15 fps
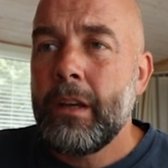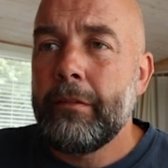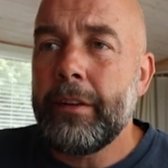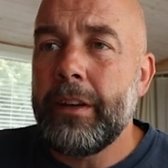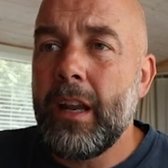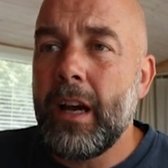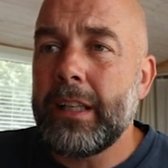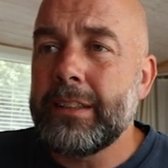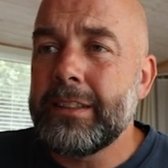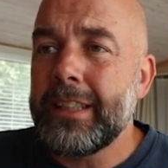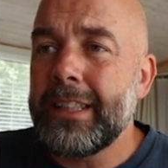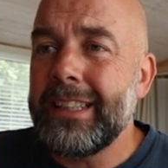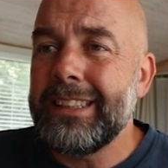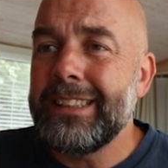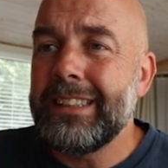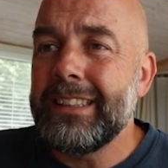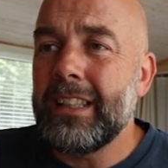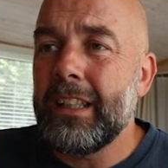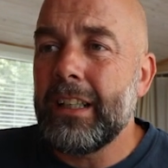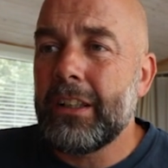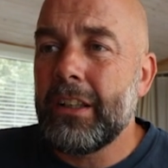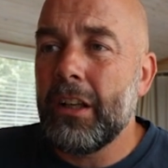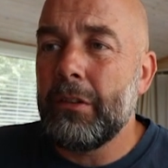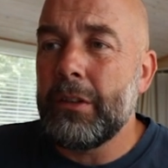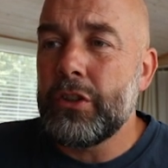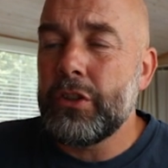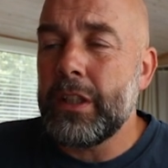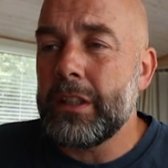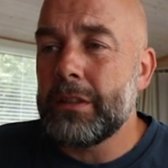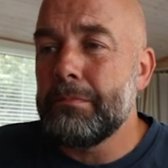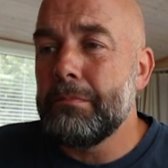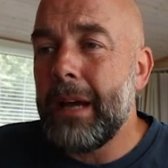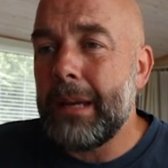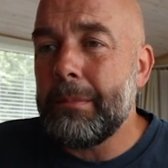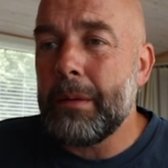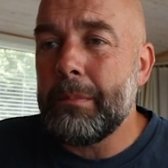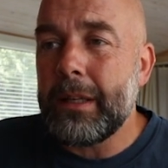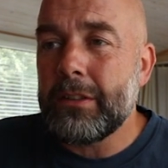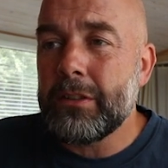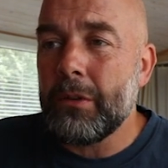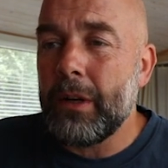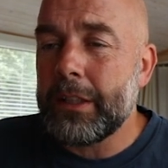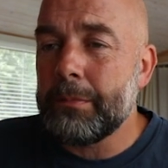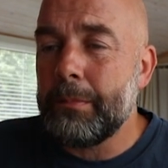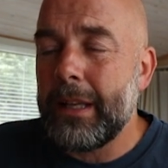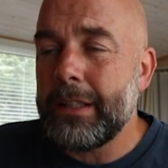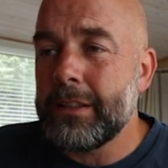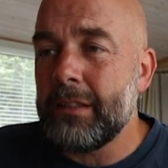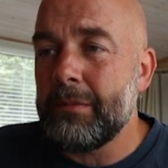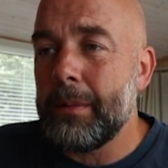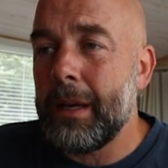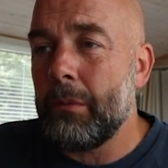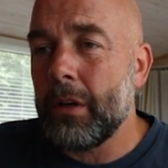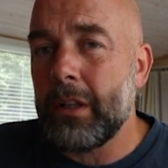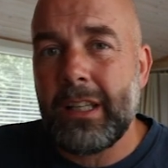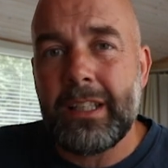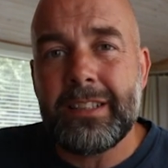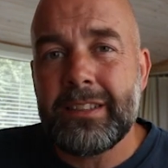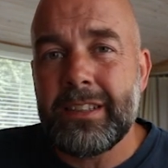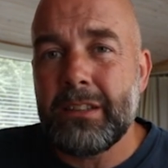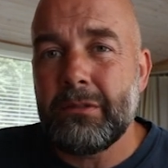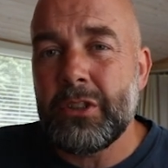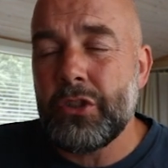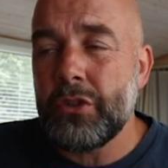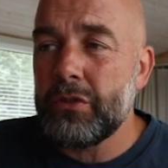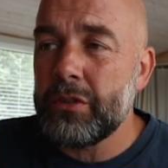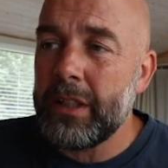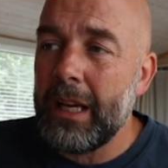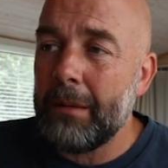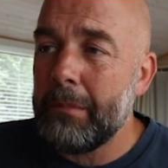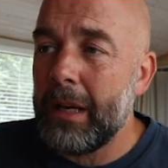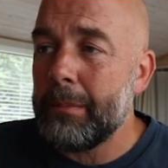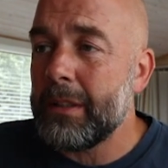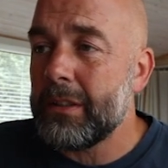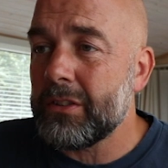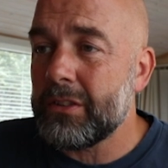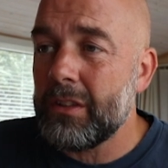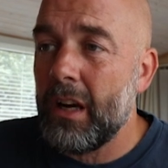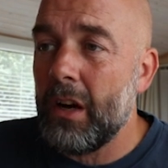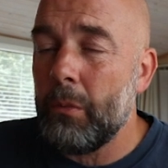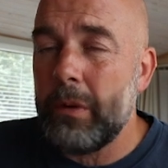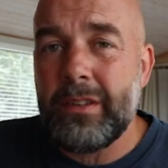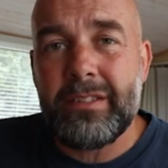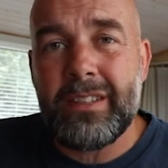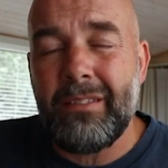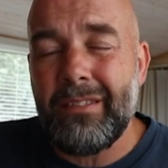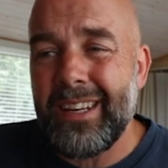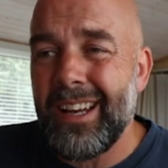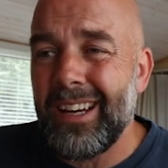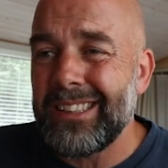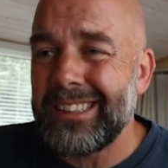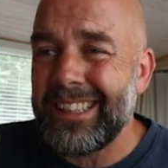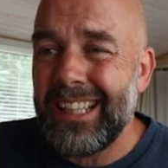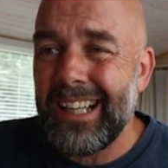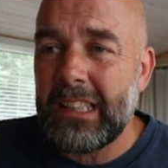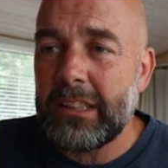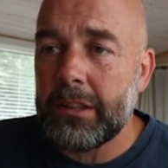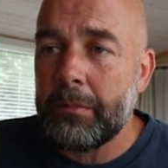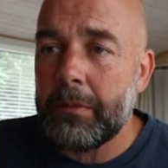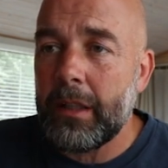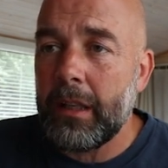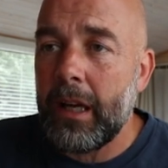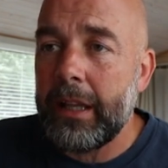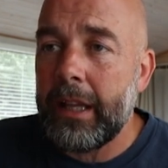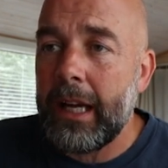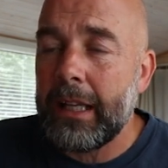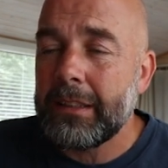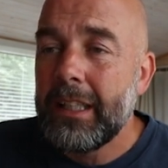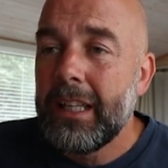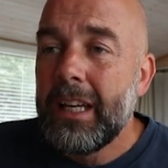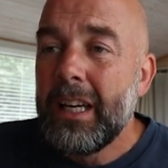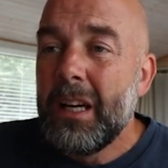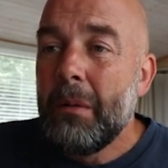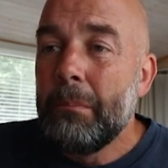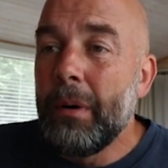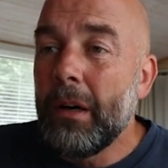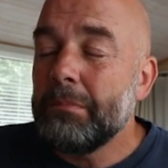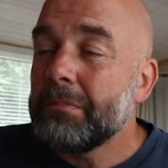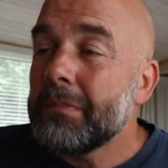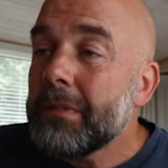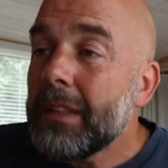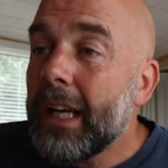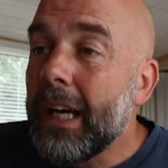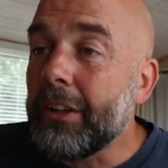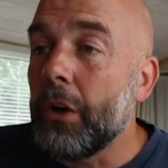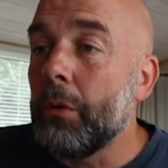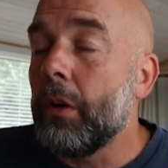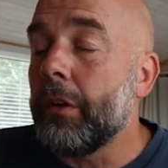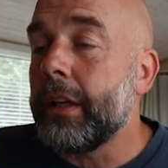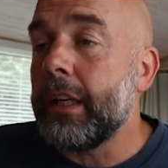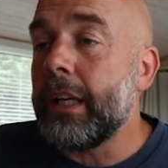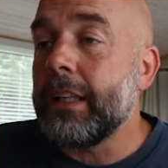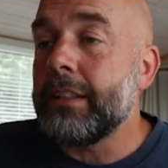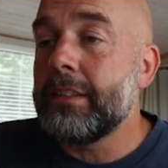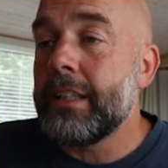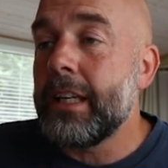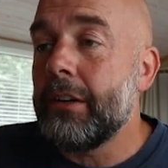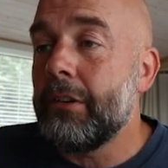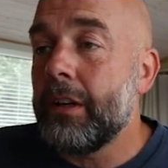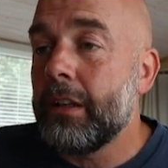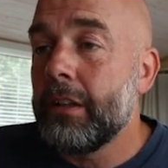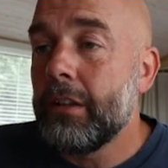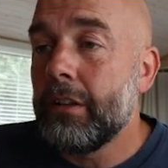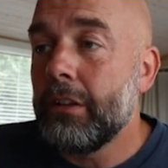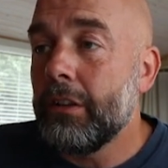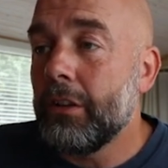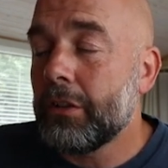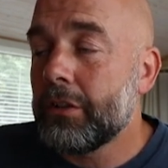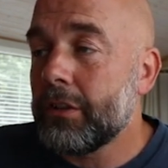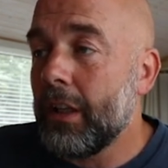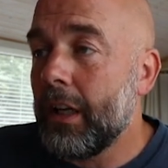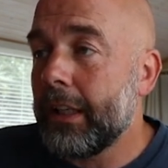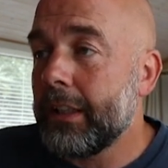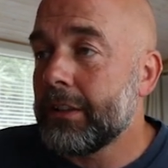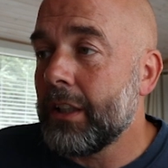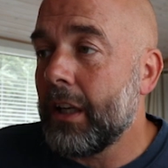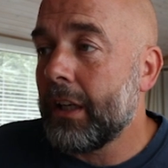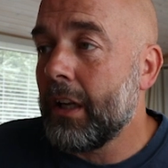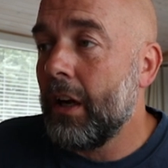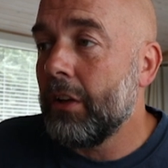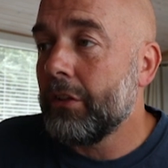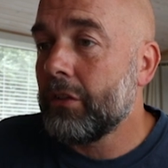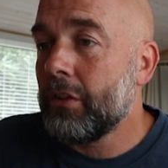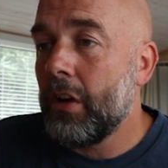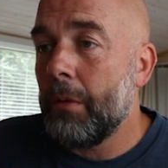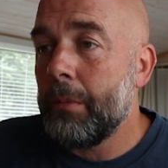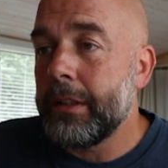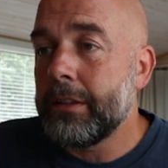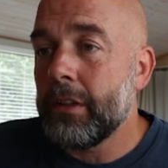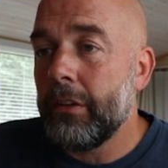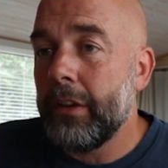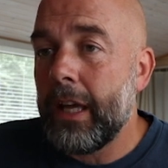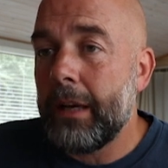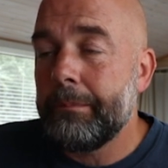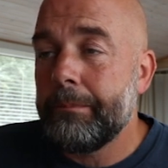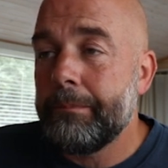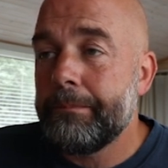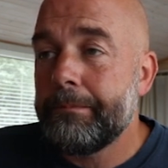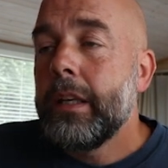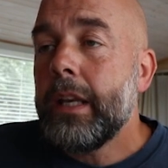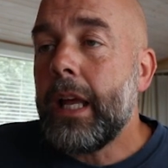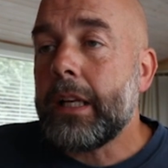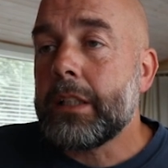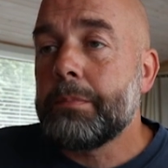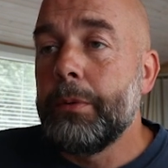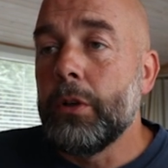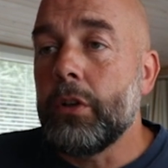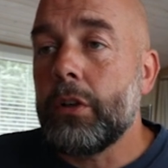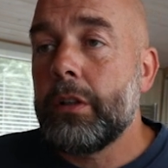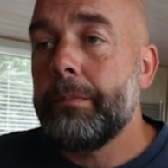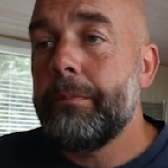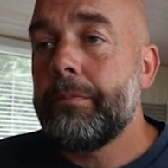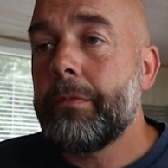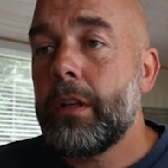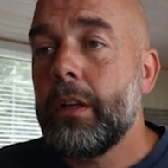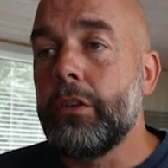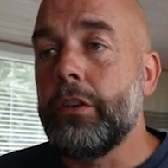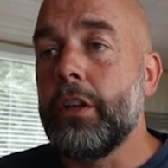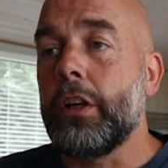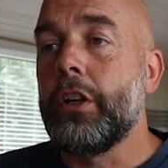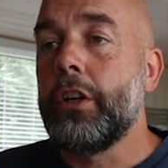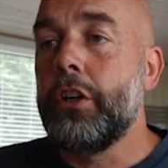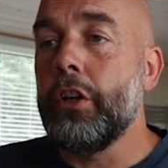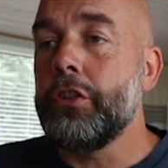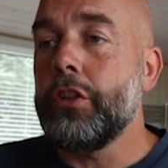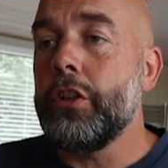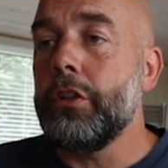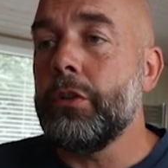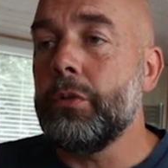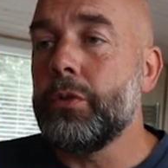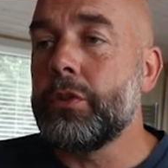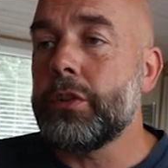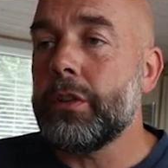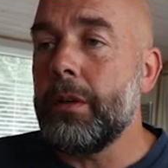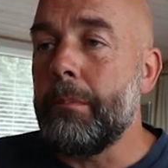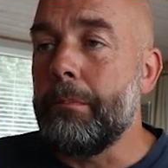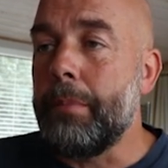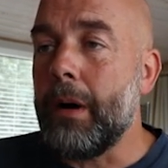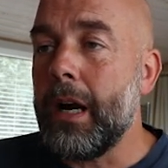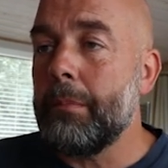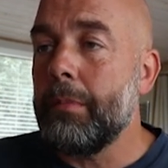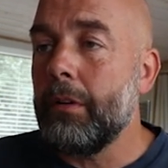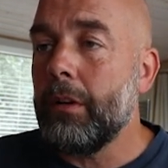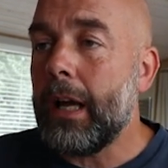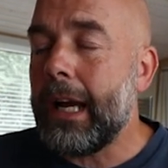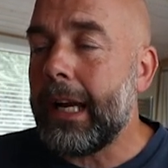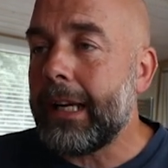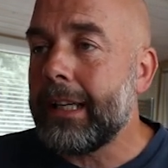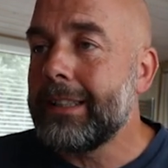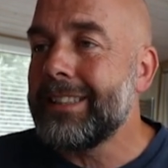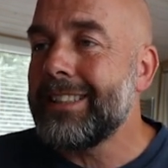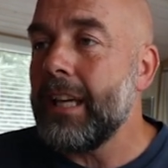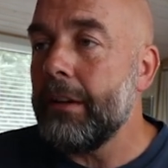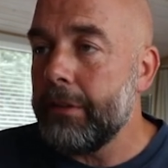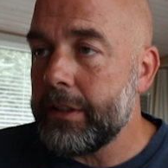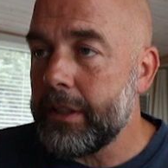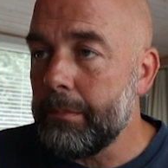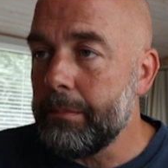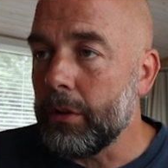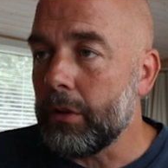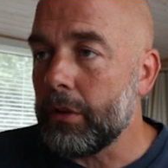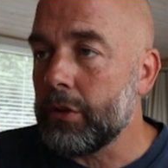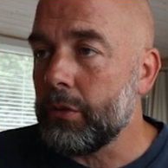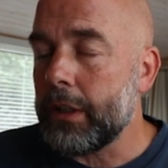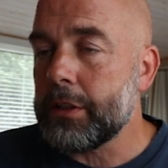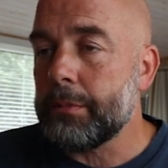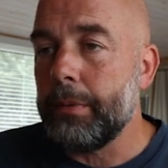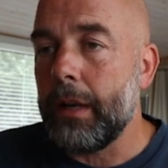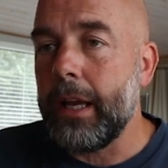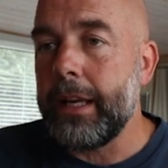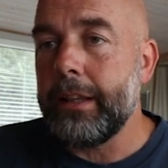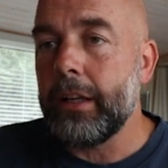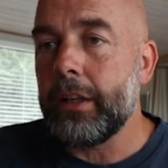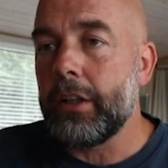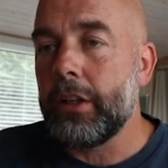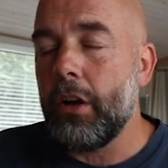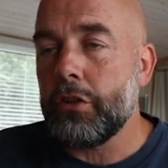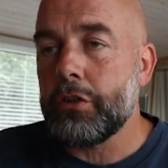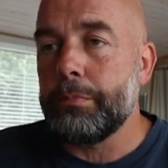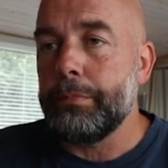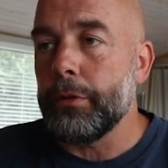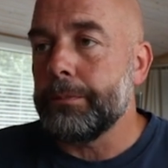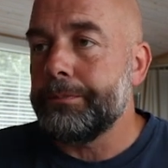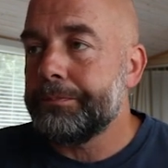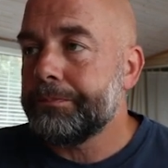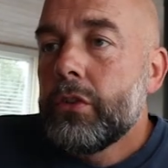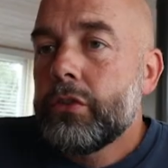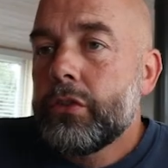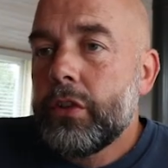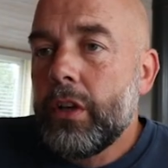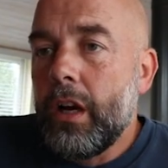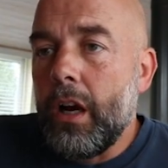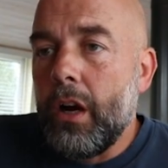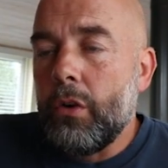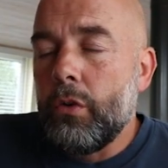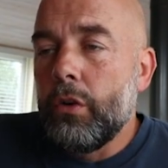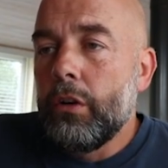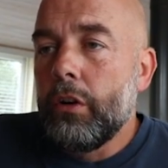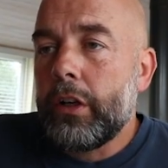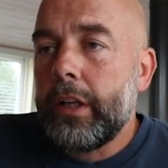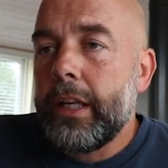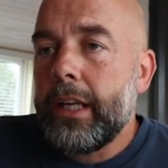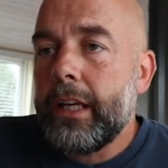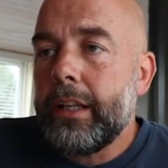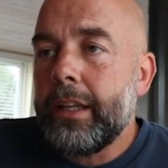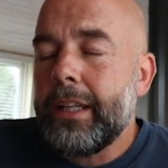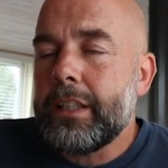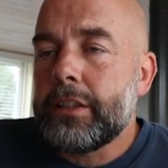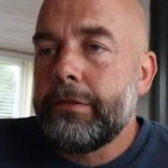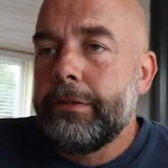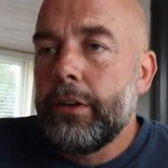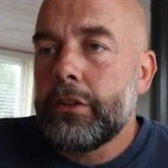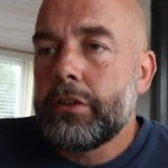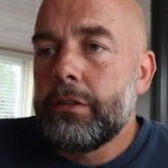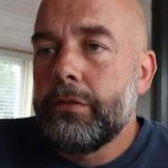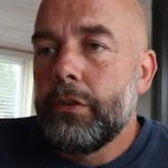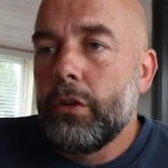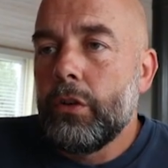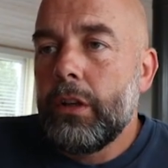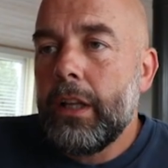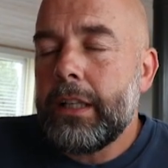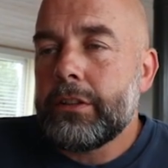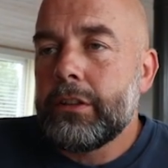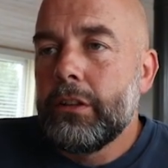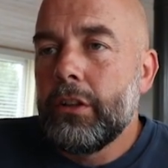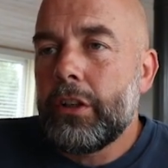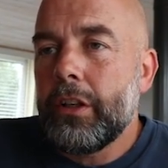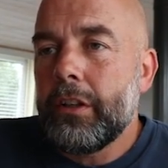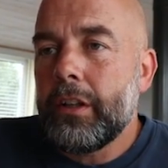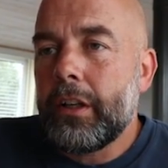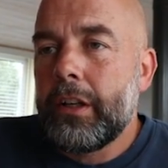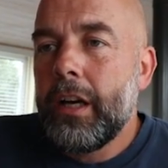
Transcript: for 19 uh, colouring sheets maybe a bit too expensive you may want to consider reducing that maybe to start with 7.99 something like that but I don't know what the interior looks like so I can't comment on that next book the good news bible activity book to explain the gospel so looking at this first of all let's look at the